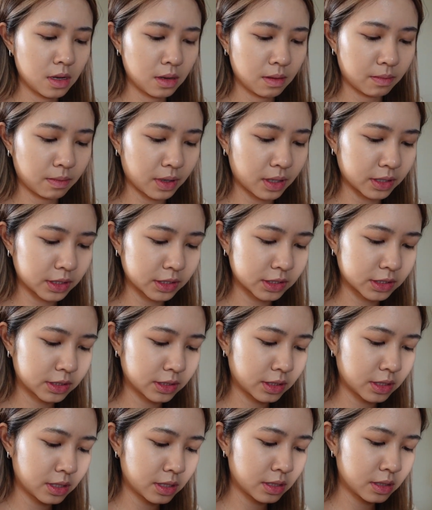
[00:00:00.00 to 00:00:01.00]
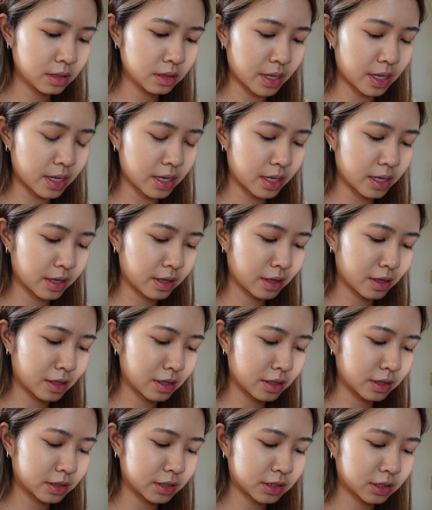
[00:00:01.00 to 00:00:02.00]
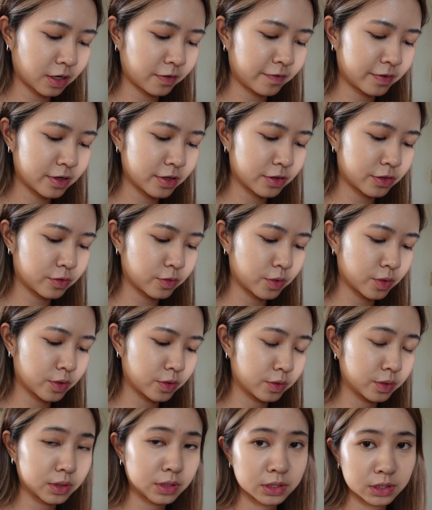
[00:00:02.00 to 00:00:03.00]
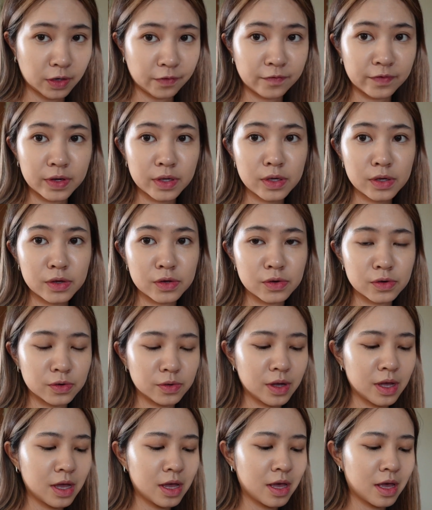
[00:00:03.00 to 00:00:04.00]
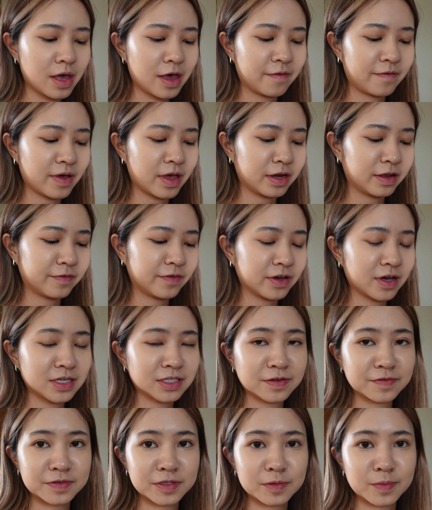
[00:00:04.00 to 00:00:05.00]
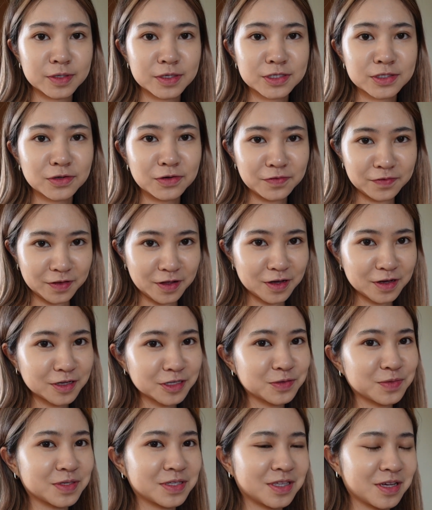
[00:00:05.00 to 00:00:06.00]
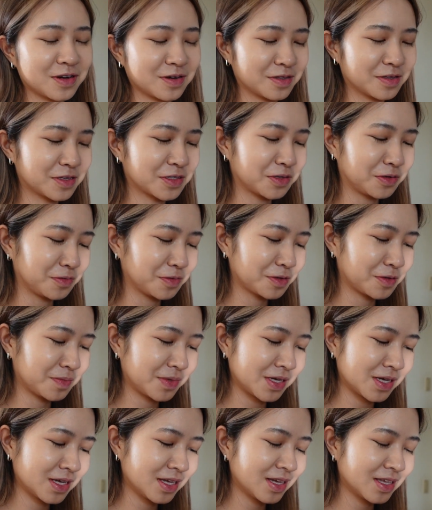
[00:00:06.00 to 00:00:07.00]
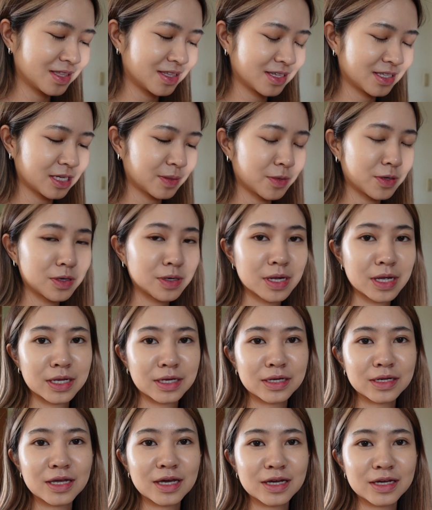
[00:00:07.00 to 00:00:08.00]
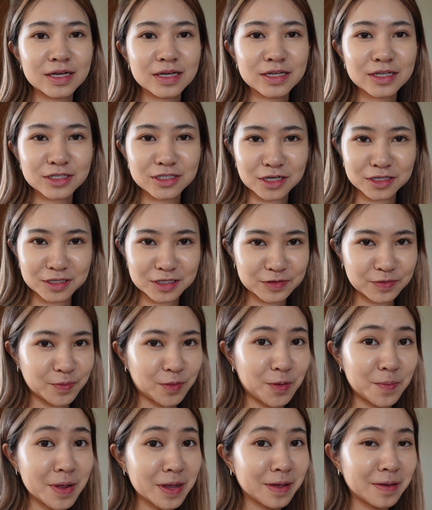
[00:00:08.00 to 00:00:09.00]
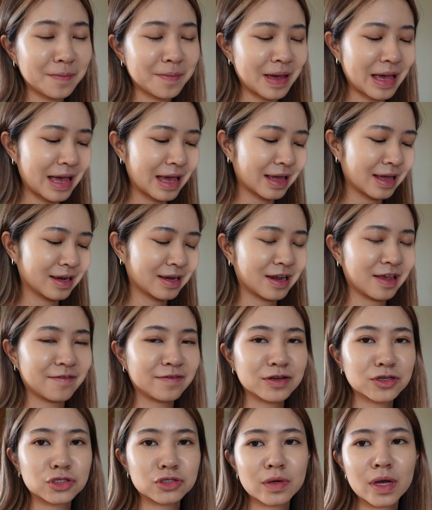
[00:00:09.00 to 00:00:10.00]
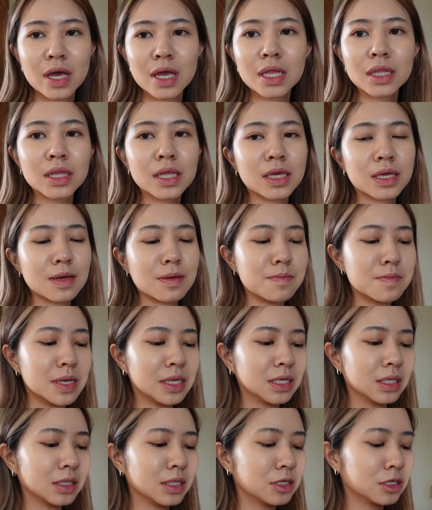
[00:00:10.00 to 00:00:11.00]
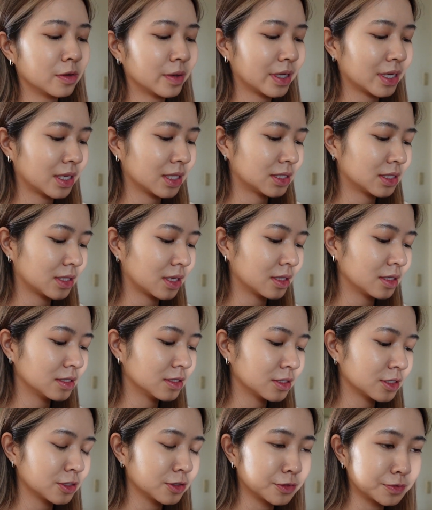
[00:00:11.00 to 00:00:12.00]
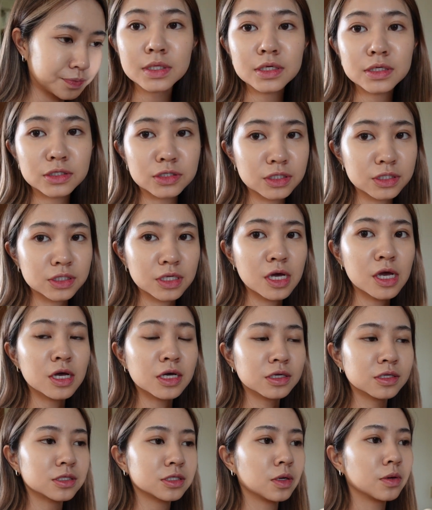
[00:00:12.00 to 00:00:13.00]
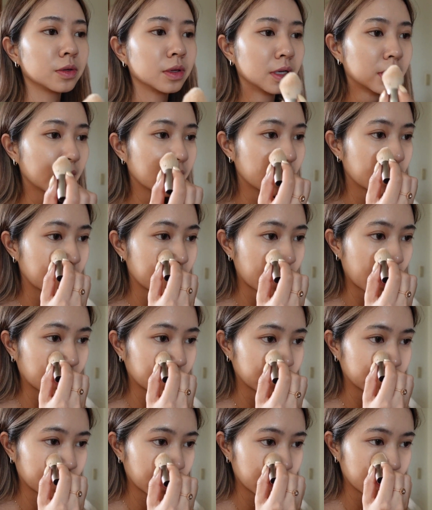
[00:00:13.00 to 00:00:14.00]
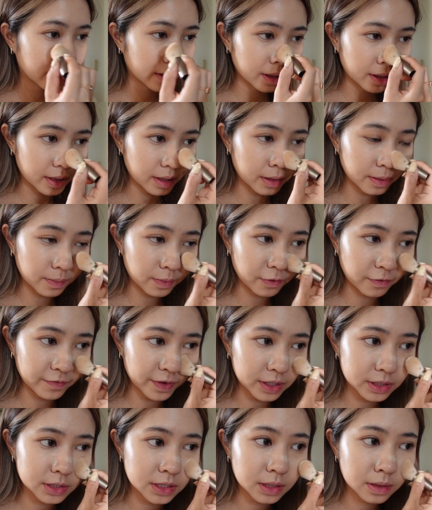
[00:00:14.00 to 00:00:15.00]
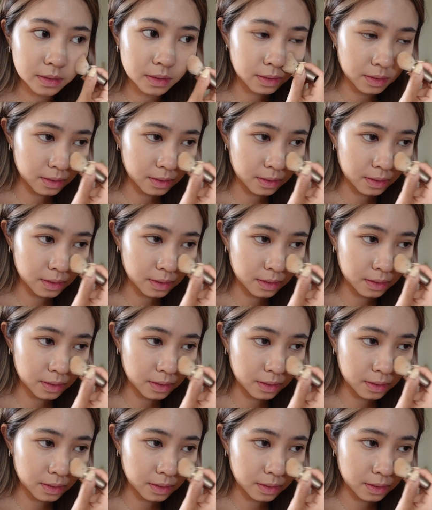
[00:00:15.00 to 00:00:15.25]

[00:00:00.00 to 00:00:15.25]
my skin. I discovered it through Stephanie, who, if any of you guys have seen my Seoul vlogs, was there in Seoul with me this summer, and I took this from her makeup bag and gave it a try and like immediately knew I had to get it. So it's just so good at mattifying and perfecting.